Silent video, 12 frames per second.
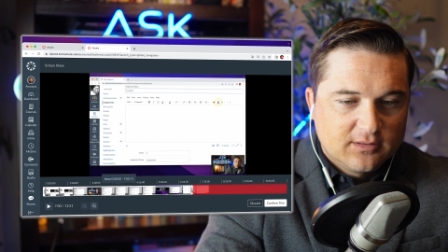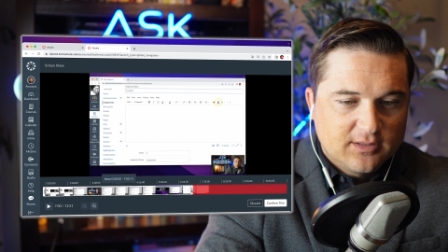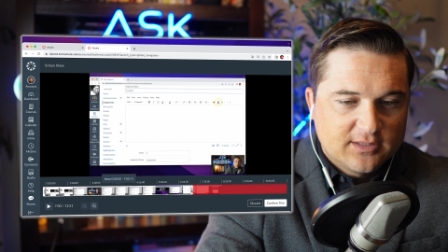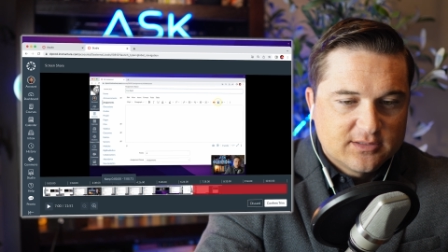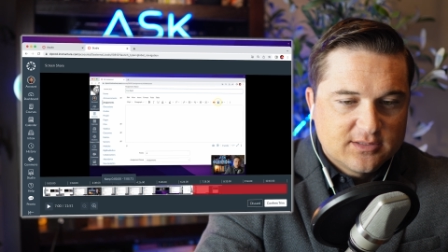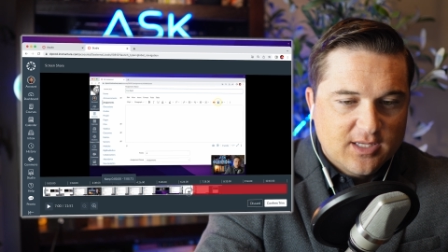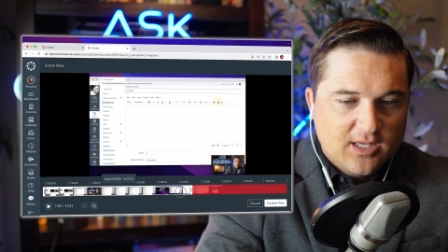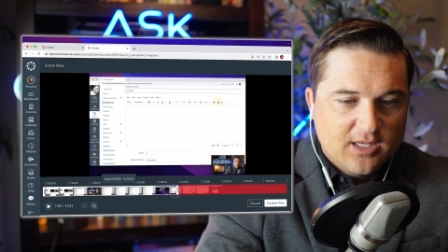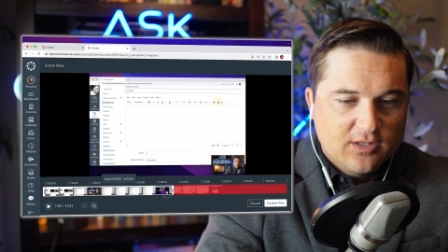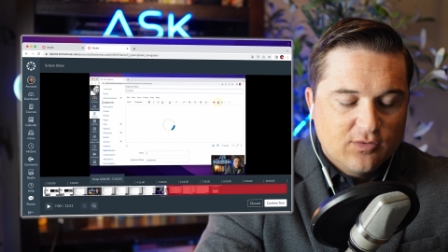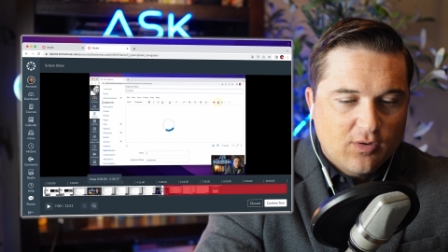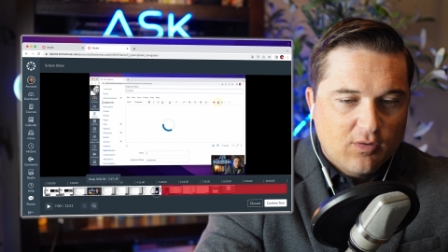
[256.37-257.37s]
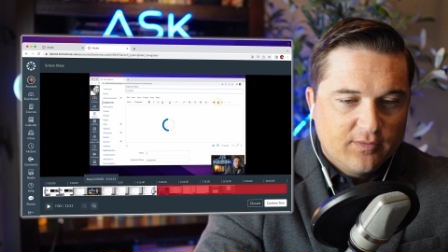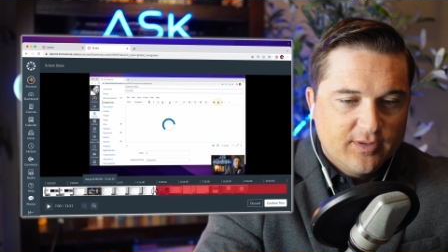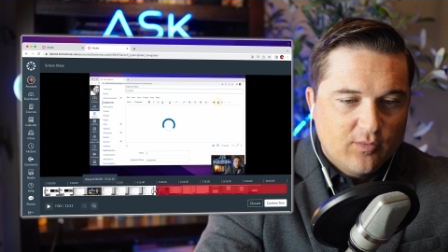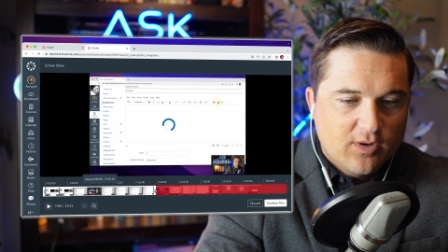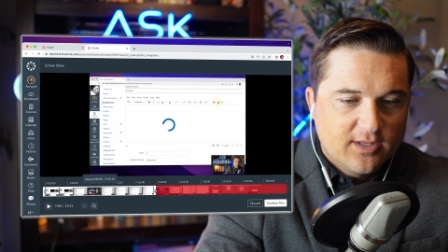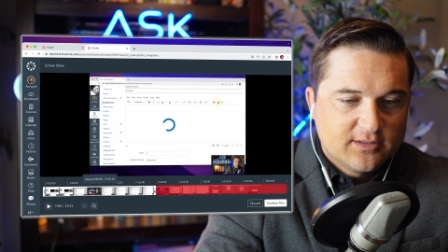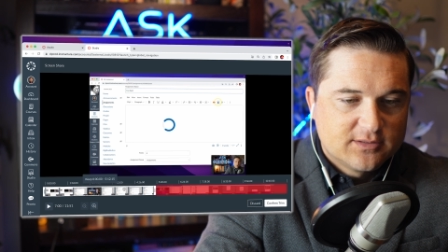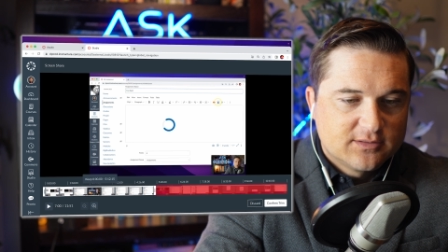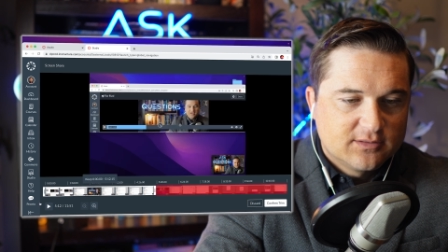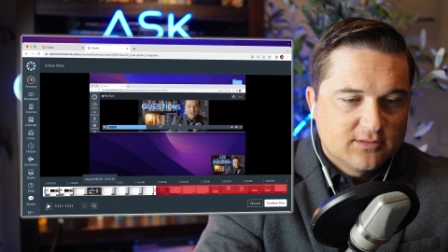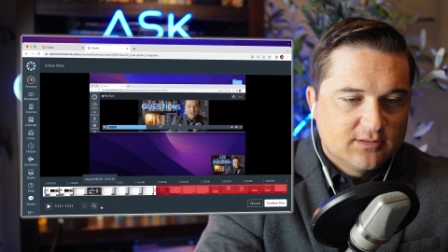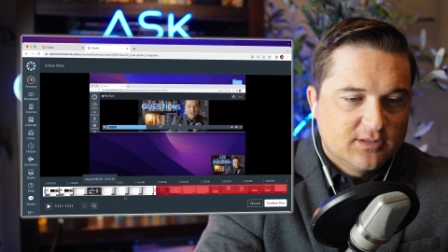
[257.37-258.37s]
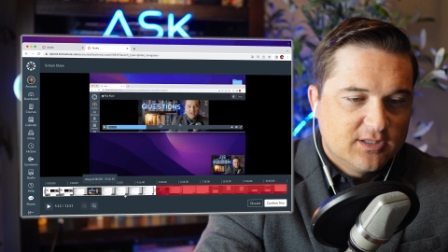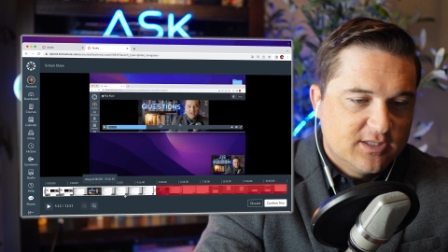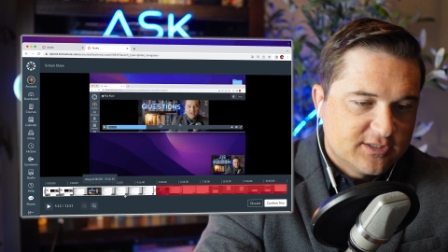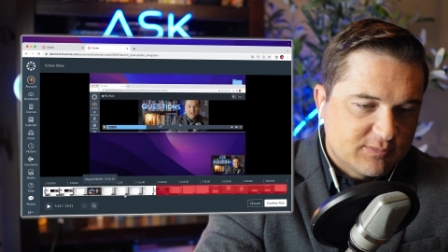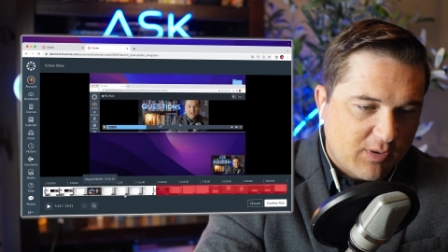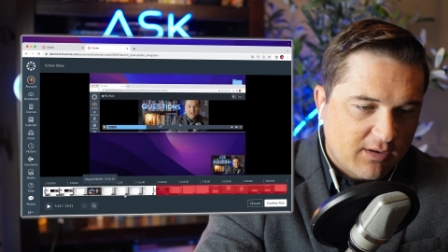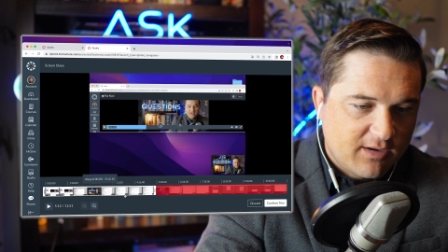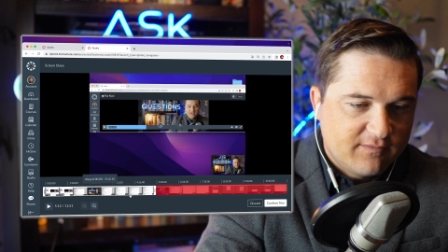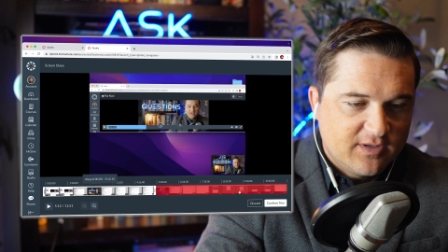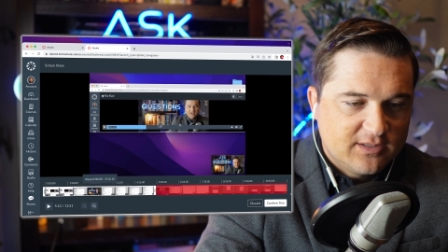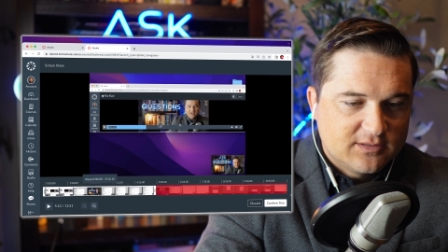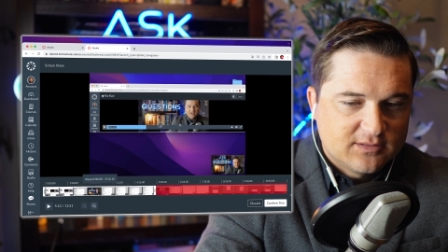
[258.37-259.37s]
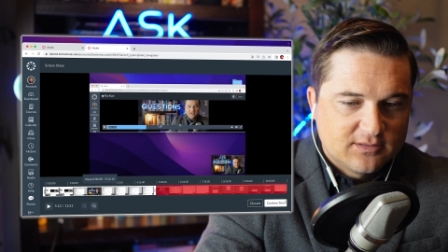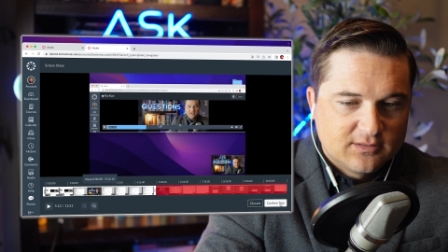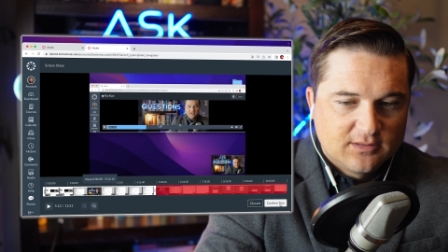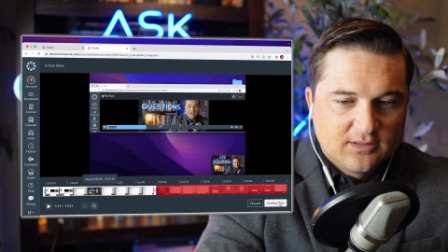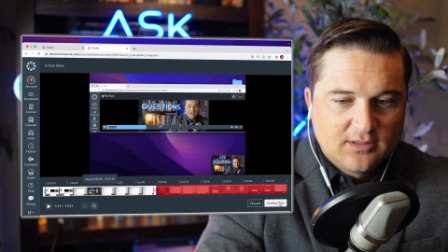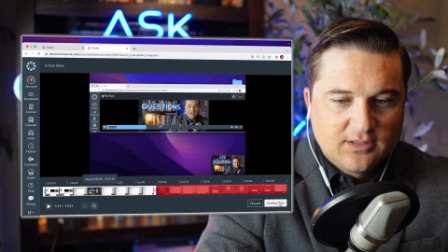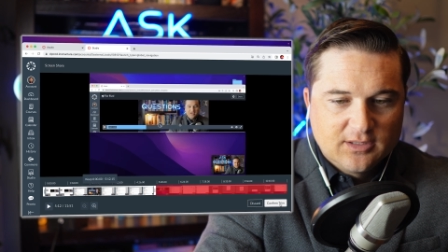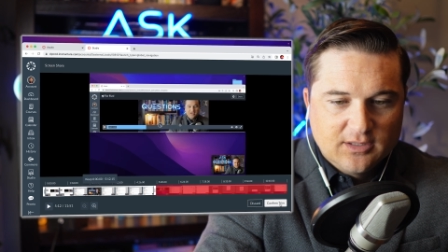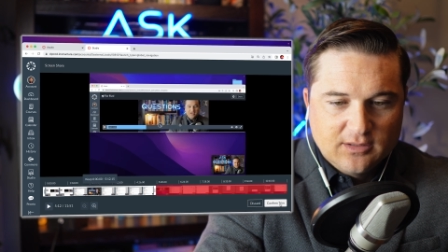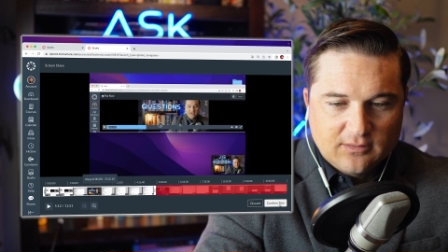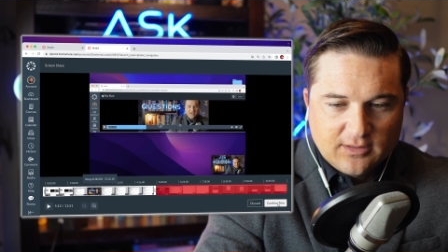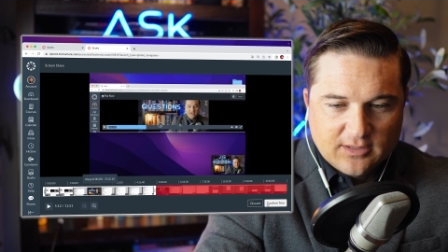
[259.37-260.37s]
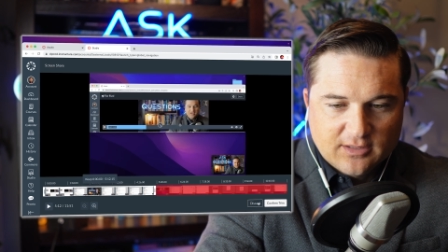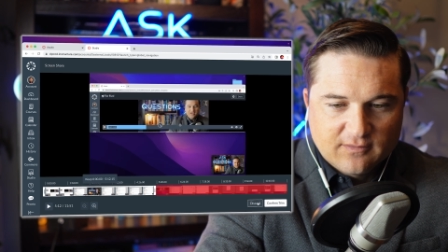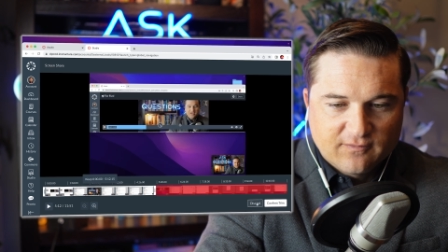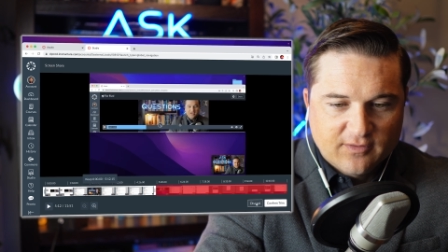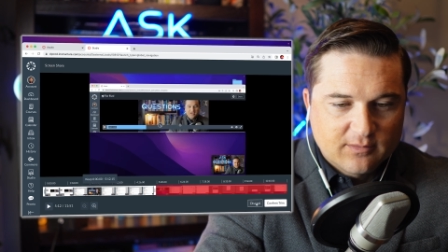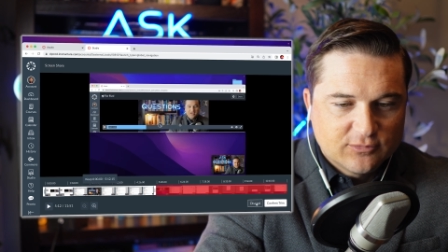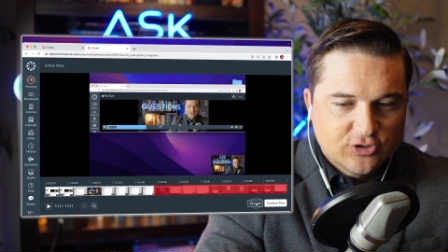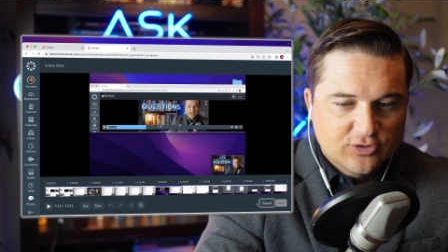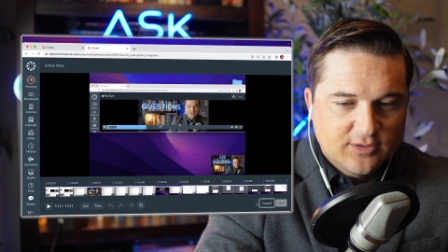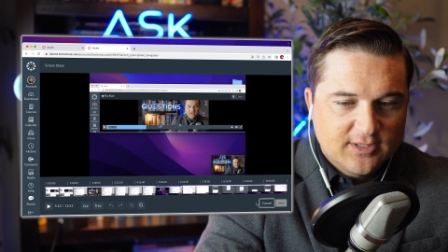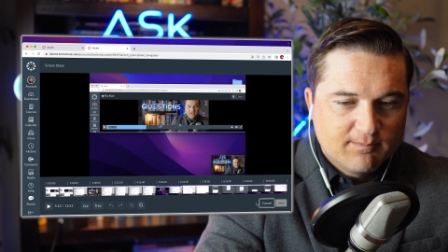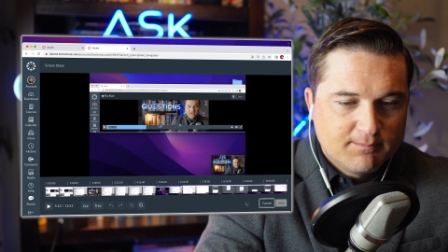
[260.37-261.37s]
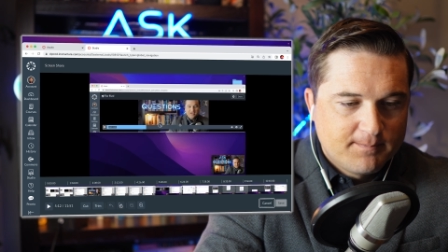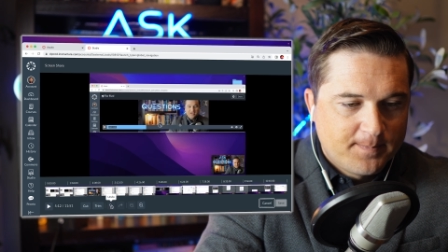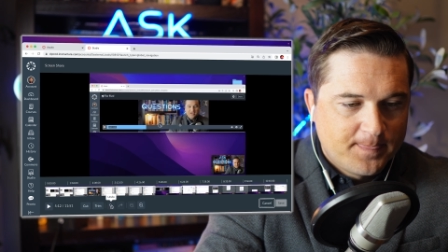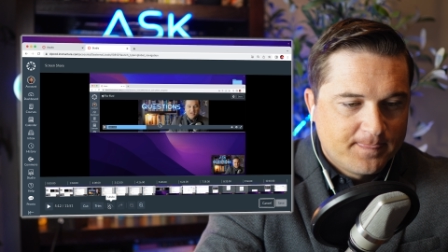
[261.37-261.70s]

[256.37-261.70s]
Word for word: Let's say you only want this part of it. You'll hit confirm trim.